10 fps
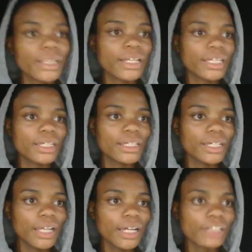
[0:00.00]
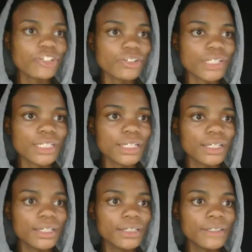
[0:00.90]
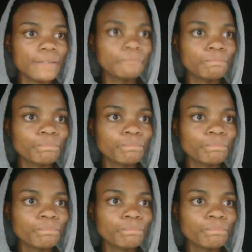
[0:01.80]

Here, as you see here,